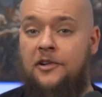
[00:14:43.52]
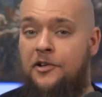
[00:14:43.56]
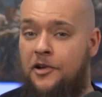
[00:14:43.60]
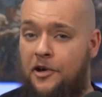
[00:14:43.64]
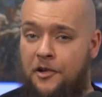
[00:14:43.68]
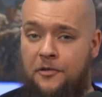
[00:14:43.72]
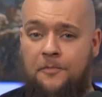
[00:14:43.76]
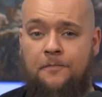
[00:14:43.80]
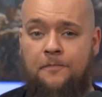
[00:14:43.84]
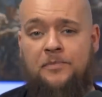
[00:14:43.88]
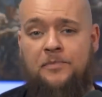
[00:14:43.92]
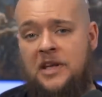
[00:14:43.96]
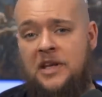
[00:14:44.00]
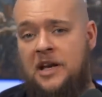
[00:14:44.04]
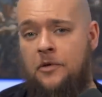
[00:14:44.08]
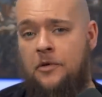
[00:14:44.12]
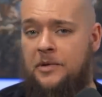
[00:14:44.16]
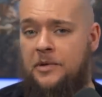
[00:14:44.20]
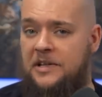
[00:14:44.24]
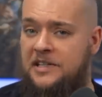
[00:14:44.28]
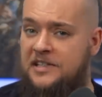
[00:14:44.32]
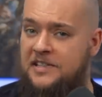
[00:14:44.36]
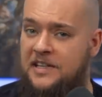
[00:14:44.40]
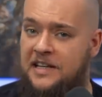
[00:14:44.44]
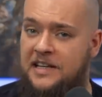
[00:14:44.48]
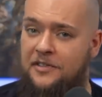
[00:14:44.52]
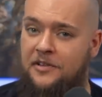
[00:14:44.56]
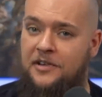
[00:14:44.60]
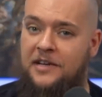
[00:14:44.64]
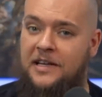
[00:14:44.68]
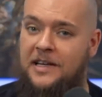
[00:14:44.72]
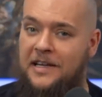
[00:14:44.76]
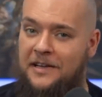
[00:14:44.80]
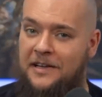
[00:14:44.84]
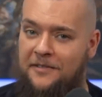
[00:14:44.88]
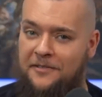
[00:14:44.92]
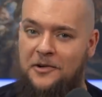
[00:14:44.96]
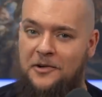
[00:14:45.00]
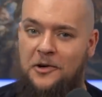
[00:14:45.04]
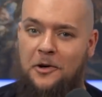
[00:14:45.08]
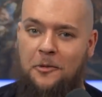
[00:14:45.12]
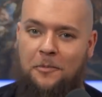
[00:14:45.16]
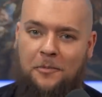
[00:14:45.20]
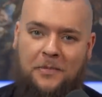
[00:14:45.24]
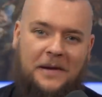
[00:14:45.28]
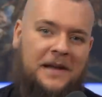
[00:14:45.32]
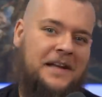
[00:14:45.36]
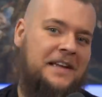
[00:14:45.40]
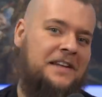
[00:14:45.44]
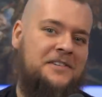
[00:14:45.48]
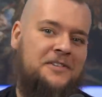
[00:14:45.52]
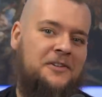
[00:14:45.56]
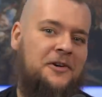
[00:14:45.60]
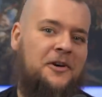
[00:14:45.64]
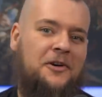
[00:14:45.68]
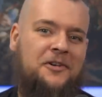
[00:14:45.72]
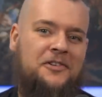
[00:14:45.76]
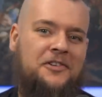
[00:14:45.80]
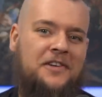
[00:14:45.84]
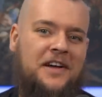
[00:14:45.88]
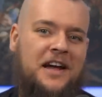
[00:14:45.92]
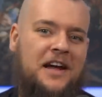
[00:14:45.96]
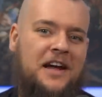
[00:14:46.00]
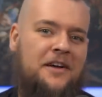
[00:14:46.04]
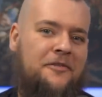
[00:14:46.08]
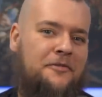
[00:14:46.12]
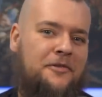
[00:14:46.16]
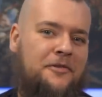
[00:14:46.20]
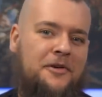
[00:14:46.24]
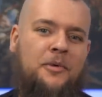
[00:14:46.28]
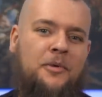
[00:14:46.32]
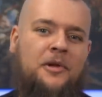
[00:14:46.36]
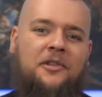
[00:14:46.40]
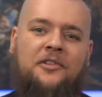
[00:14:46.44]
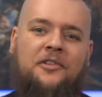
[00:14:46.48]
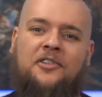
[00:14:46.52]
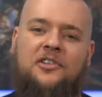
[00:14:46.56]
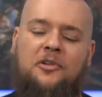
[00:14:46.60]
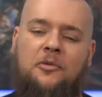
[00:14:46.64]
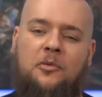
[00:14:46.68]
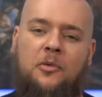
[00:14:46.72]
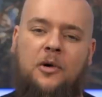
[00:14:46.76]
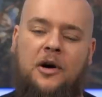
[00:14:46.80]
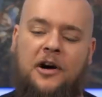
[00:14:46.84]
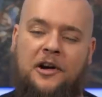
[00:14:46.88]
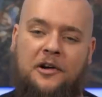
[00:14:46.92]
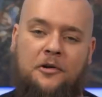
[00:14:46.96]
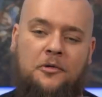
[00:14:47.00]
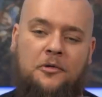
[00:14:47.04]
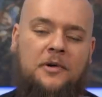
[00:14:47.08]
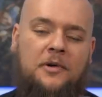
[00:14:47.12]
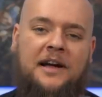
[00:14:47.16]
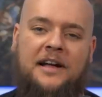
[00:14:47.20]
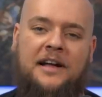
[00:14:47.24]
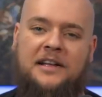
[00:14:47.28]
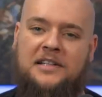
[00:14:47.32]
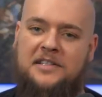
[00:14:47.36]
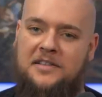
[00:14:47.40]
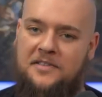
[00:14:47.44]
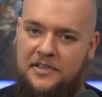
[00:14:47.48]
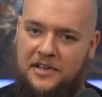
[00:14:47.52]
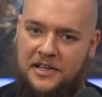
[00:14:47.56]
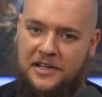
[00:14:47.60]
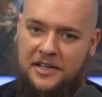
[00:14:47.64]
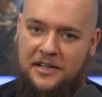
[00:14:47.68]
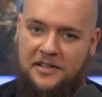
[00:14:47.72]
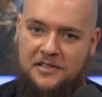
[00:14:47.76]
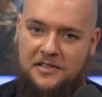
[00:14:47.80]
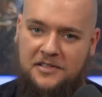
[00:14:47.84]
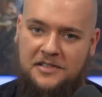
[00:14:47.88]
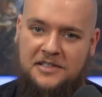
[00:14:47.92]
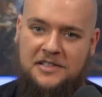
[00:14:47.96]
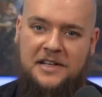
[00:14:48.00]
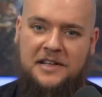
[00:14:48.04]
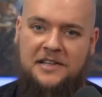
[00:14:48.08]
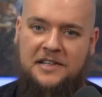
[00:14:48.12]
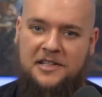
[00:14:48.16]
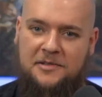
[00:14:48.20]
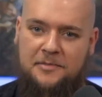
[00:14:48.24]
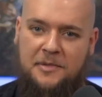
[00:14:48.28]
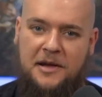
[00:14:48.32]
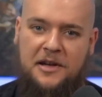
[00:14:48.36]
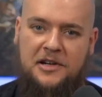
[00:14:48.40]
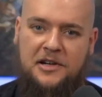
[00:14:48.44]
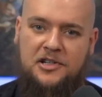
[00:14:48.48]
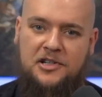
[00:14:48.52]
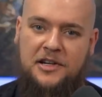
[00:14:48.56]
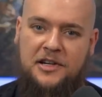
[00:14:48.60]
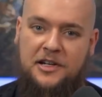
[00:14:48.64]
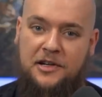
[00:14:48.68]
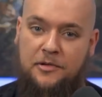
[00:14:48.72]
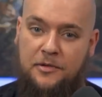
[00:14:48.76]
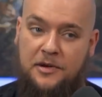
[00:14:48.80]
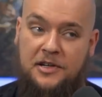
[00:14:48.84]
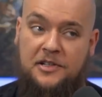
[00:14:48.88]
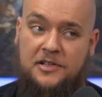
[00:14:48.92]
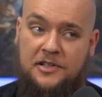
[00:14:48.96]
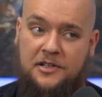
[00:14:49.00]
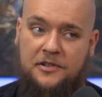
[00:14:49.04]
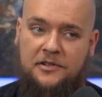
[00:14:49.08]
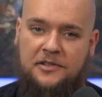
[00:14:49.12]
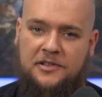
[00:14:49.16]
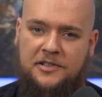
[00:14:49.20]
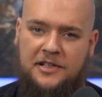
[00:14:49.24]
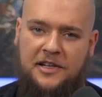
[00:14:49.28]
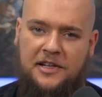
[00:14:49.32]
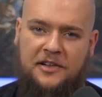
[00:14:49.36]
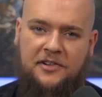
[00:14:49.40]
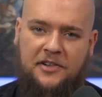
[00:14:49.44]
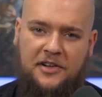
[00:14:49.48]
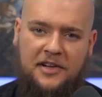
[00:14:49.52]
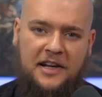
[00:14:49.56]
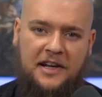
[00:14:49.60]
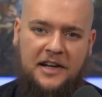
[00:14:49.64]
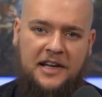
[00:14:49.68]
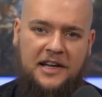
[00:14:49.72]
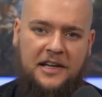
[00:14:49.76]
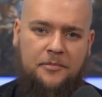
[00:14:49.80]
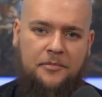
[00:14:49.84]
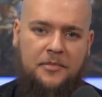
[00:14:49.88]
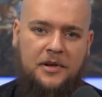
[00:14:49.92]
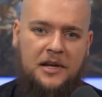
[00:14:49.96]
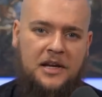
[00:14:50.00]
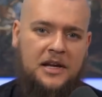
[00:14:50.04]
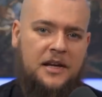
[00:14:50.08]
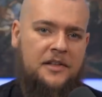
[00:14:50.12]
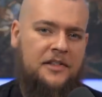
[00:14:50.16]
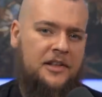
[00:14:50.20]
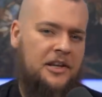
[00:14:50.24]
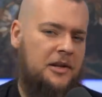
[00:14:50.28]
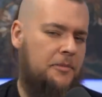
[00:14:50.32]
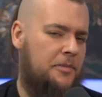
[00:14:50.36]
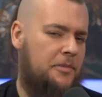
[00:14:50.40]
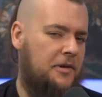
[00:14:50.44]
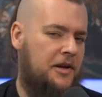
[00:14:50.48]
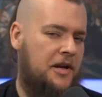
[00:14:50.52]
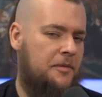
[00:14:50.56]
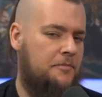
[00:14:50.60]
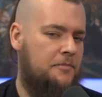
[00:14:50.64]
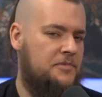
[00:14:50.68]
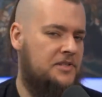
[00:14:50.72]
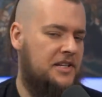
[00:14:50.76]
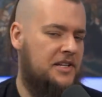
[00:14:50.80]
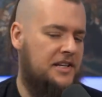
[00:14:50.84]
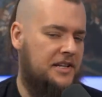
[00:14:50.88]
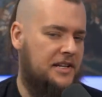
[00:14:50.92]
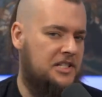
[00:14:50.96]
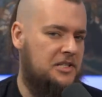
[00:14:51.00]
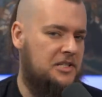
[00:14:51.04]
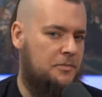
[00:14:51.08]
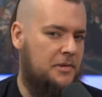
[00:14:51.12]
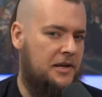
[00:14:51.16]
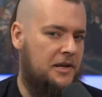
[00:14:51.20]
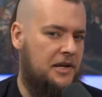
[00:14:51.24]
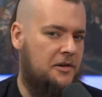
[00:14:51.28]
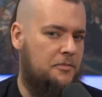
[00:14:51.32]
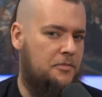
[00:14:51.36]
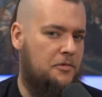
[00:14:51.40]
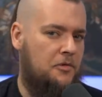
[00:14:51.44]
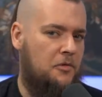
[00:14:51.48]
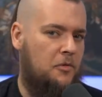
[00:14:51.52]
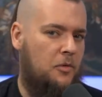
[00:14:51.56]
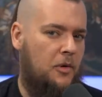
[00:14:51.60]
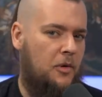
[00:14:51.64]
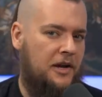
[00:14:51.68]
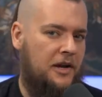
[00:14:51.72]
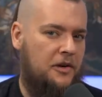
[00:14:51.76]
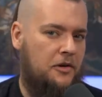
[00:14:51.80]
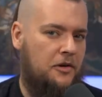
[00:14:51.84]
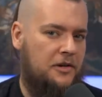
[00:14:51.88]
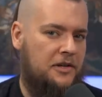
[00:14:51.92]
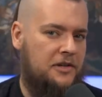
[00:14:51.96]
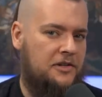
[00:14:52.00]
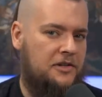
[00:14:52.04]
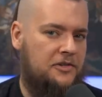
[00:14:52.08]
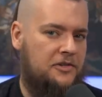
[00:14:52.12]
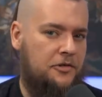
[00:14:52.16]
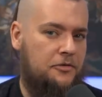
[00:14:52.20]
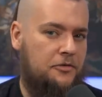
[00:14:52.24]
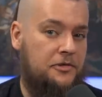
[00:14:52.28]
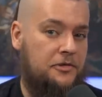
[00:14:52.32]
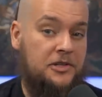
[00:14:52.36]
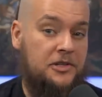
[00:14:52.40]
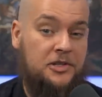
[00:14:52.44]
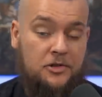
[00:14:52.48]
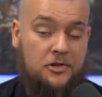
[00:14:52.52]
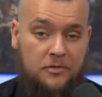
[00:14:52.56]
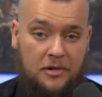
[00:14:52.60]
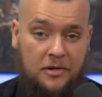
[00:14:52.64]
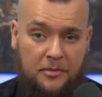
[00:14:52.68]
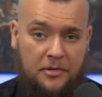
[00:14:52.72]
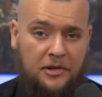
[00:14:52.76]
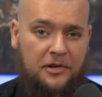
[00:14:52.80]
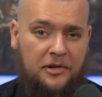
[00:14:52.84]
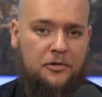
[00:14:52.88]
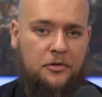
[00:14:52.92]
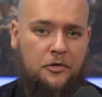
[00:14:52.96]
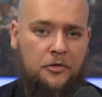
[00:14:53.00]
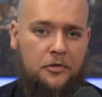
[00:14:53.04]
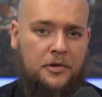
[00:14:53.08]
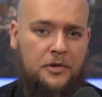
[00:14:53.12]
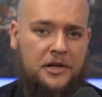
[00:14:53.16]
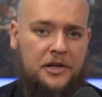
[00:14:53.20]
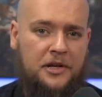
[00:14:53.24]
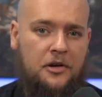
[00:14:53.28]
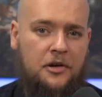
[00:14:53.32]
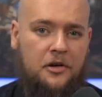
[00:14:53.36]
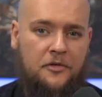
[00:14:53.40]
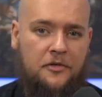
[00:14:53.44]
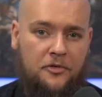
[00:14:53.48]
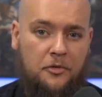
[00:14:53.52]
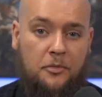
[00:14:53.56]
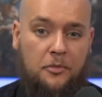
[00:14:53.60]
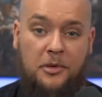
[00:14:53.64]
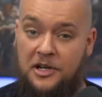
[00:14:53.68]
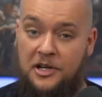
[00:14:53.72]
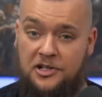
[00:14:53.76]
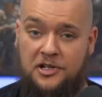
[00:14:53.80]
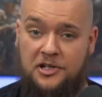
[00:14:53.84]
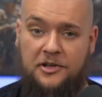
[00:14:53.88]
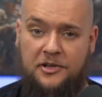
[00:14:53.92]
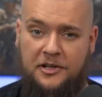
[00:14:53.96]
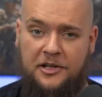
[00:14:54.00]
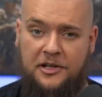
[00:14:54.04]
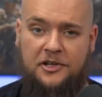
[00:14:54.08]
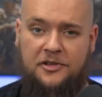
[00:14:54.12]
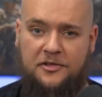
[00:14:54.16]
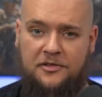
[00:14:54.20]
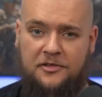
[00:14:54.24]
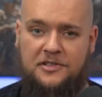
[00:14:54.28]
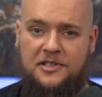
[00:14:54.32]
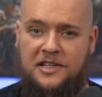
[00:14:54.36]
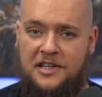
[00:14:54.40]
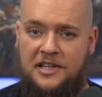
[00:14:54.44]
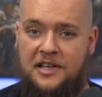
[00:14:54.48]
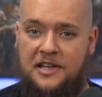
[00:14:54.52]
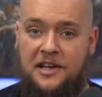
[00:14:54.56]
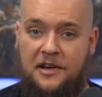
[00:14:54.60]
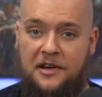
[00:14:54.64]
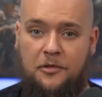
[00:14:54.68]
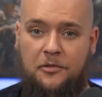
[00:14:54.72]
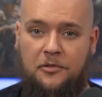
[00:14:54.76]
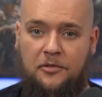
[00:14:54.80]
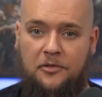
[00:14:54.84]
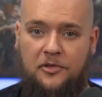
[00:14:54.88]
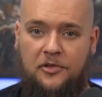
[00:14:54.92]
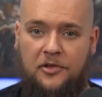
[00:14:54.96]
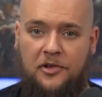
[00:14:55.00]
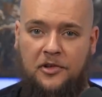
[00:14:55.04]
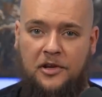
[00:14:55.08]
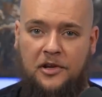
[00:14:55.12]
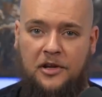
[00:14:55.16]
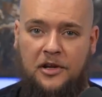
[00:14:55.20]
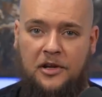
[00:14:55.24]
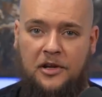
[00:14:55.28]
No, we say that if God plays doctor every once in a while, as theists and especially Christians tend to claim, then it becomes inexplicable why God is so discriminatory over which conditions he heals.